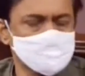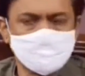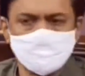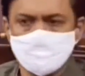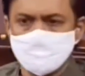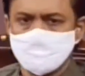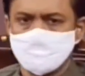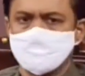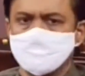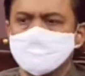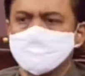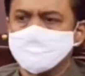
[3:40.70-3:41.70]
issue which
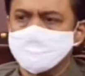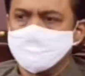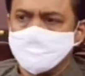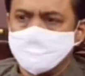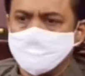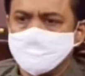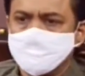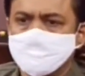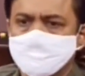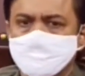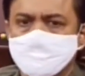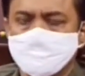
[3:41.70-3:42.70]
the Honourable Member
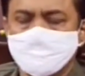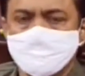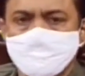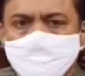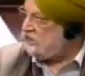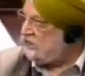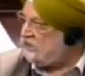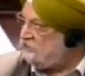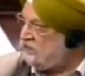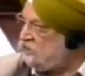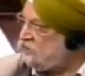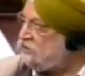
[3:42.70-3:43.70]
has raised
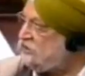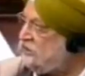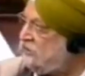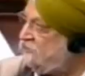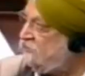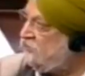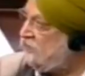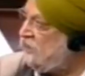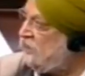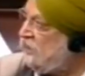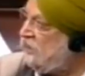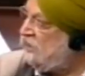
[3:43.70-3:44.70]
about... Uh,
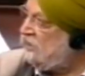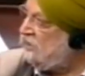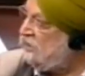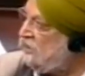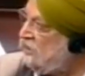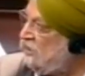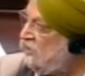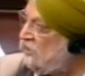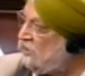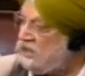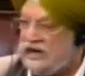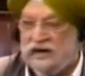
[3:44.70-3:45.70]
Cargo.
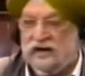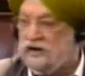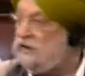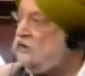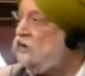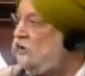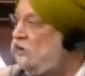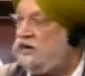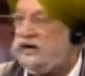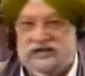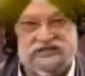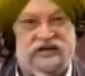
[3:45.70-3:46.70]
Ca
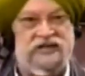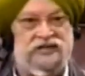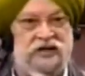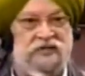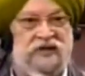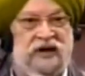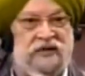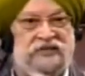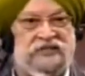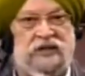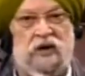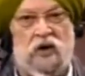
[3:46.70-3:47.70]
no, extension of the
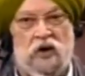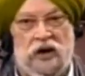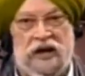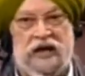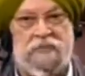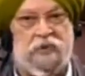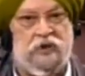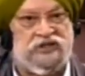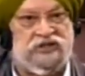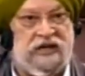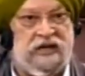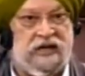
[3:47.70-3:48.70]
runway, sir. All
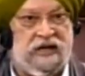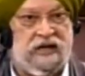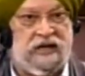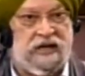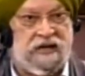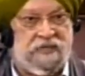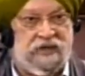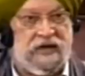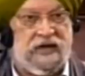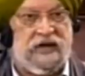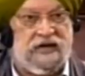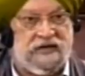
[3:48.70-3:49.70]
airports in, uh,
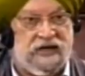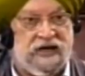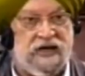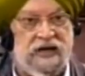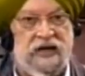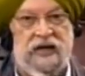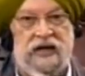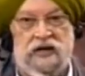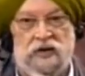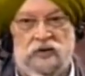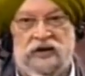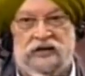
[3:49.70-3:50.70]
in Andhra,
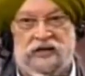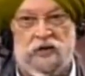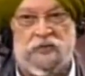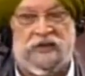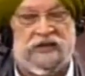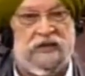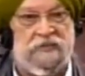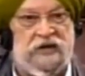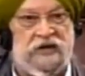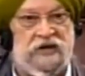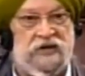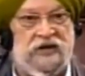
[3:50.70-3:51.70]
including Tirupati in
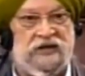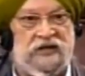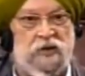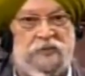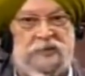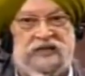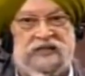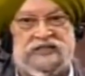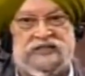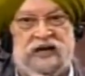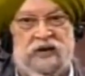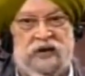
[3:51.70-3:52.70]
particular, Tirupati
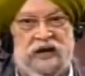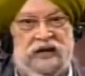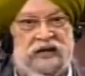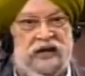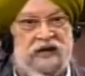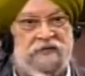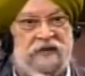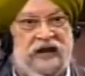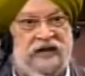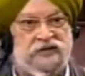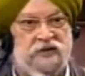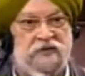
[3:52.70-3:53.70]
just now can take
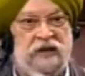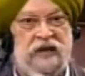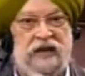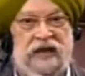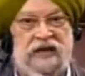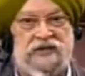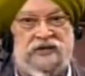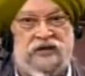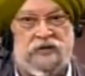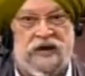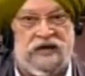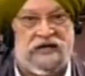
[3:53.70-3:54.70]
flights of
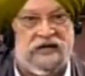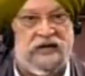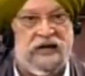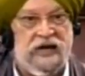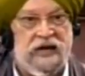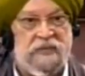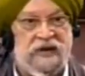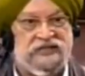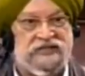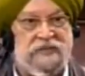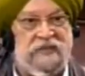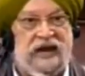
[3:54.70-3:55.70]
A320,
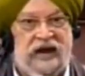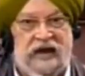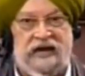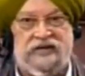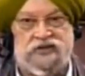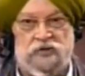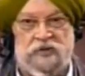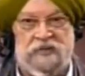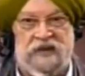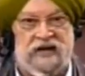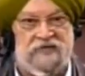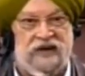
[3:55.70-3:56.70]
but some land has to
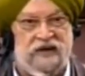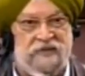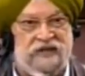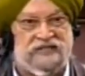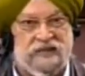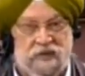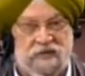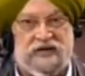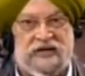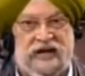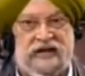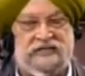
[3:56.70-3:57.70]
be made available, some of
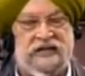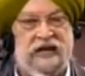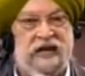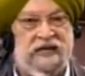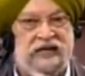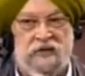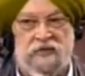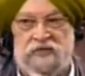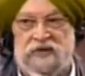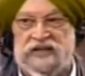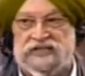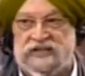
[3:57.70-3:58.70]
it has. Then
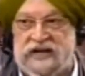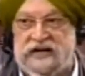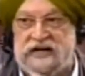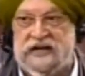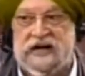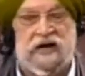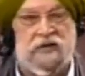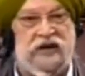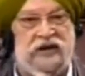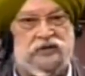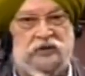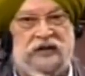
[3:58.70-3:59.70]
we will extend the
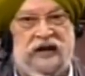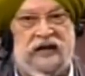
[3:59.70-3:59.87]
runway so